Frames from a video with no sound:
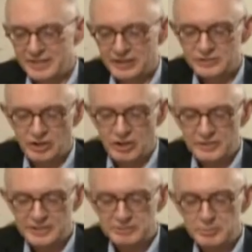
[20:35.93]
there's
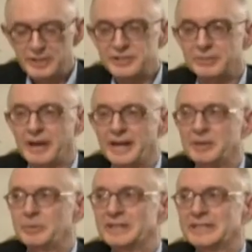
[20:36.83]
all these myths about
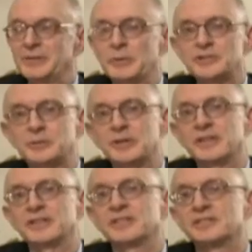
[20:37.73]
it because everyone's
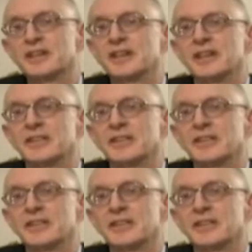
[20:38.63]
written these,